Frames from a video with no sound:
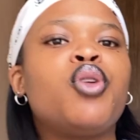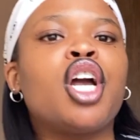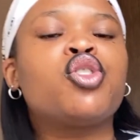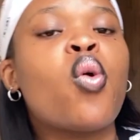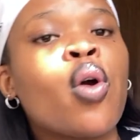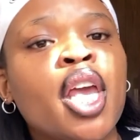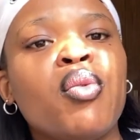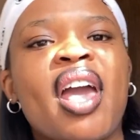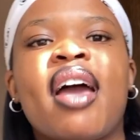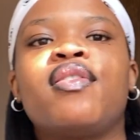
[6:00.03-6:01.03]
are talking.
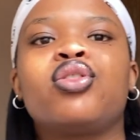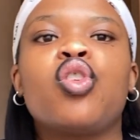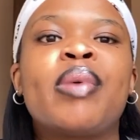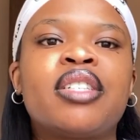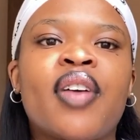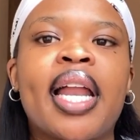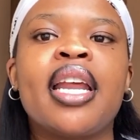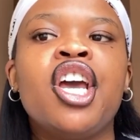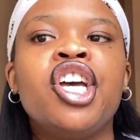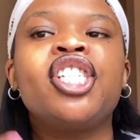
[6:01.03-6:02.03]
We're having so much fun.
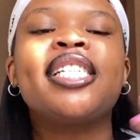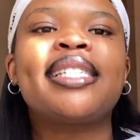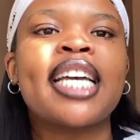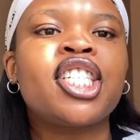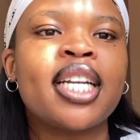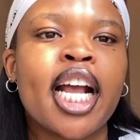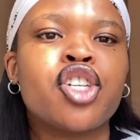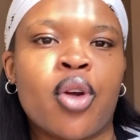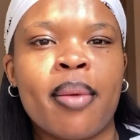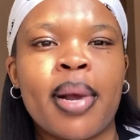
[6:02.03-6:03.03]
She's such a nice
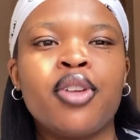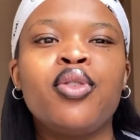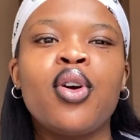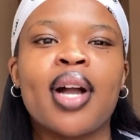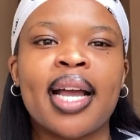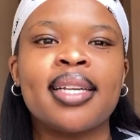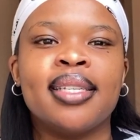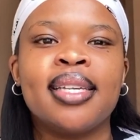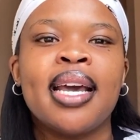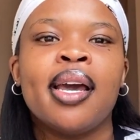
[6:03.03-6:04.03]
grandma. You know, guys,
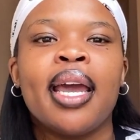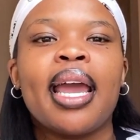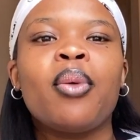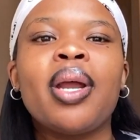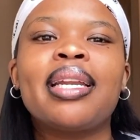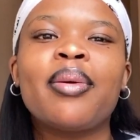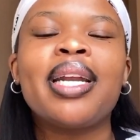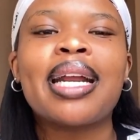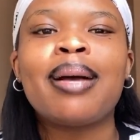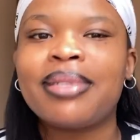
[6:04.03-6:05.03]
when
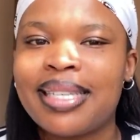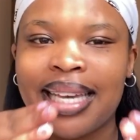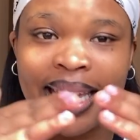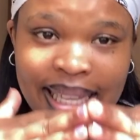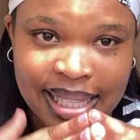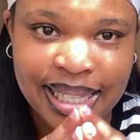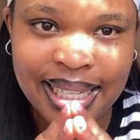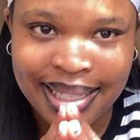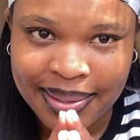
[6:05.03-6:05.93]
it comes to kids,